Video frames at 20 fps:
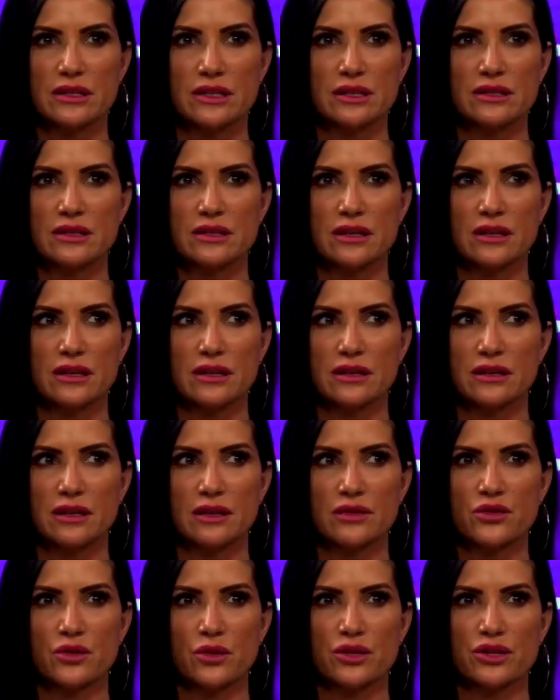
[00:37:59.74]
since
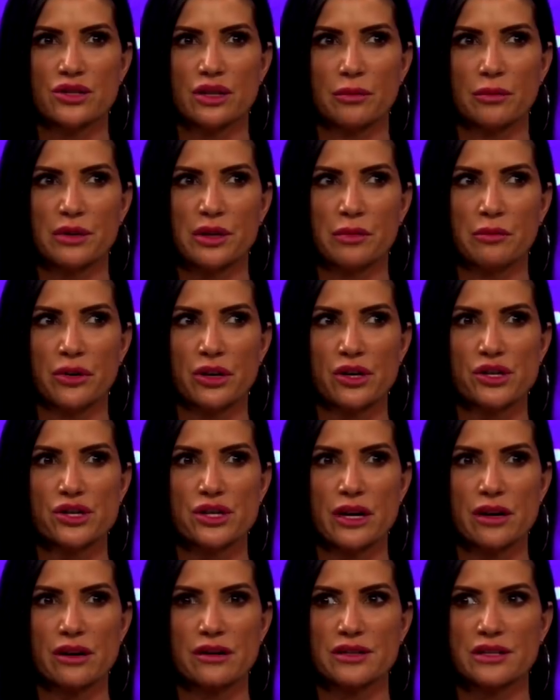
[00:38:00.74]
the George W.
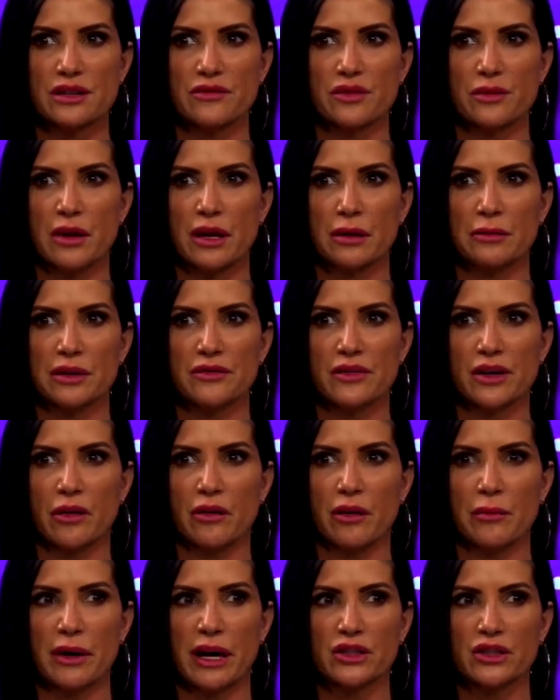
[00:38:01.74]
Bush years, even
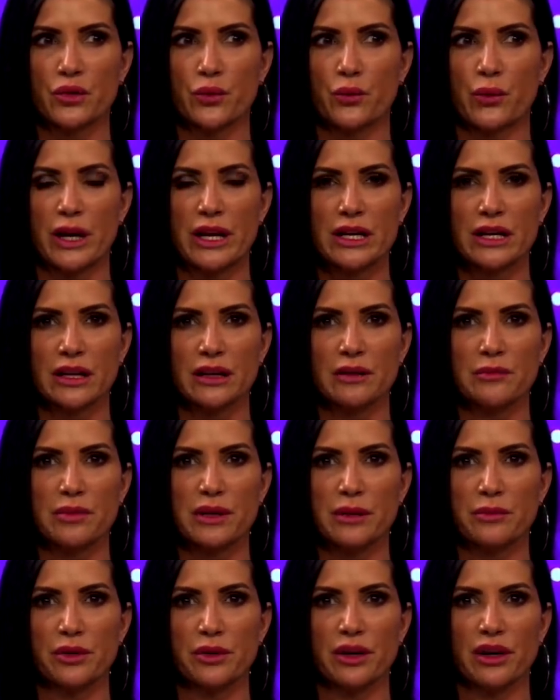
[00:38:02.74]
going back to Reagan,
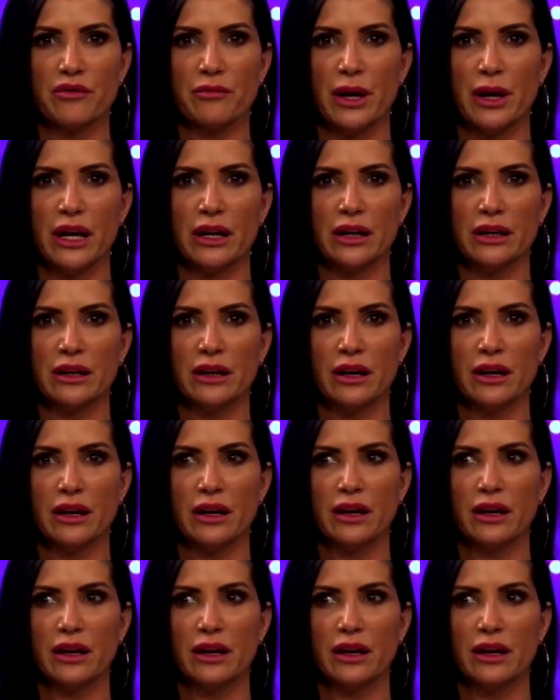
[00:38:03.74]
people have been